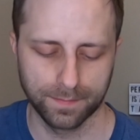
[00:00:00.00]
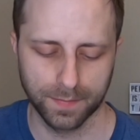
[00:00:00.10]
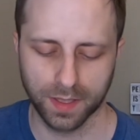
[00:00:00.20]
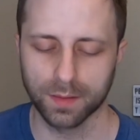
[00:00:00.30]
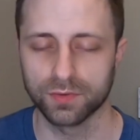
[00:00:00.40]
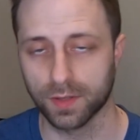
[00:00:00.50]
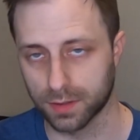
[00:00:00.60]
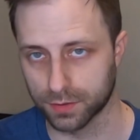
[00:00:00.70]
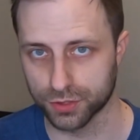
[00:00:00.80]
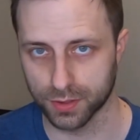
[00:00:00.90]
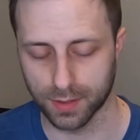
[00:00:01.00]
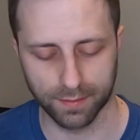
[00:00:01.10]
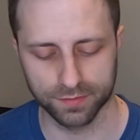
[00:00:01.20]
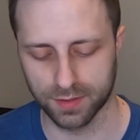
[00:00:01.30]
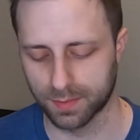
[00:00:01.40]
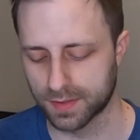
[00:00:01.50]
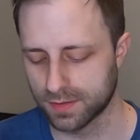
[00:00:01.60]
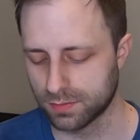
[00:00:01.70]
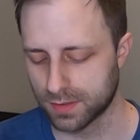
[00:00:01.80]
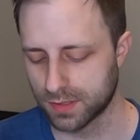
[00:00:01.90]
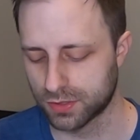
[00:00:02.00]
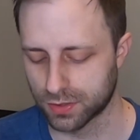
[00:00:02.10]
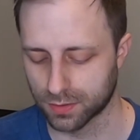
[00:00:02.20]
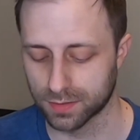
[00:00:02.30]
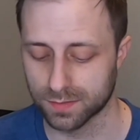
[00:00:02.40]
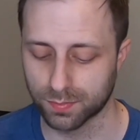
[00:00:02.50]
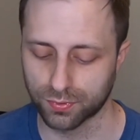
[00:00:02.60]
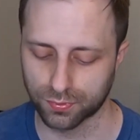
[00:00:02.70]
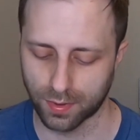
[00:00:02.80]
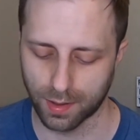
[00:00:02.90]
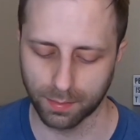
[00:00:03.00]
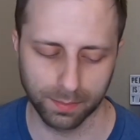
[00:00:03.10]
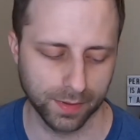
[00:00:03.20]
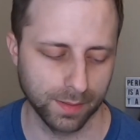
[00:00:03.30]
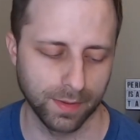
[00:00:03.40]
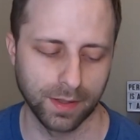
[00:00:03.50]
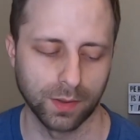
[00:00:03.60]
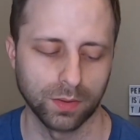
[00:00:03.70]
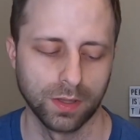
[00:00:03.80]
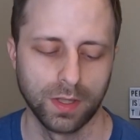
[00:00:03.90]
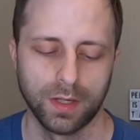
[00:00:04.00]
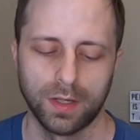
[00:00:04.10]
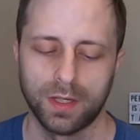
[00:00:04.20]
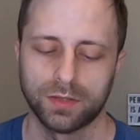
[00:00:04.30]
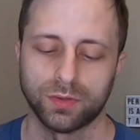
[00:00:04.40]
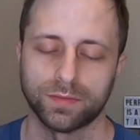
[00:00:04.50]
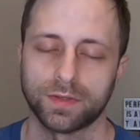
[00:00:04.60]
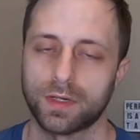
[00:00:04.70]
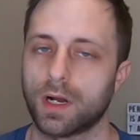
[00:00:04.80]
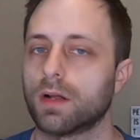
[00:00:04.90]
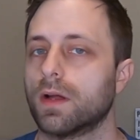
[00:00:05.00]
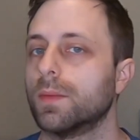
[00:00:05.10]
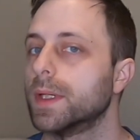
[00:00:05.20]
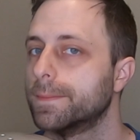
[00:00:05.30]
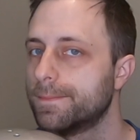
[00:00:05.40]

it comes with a clear shield obviously, but this with the shield is probably about $1,200 helmet,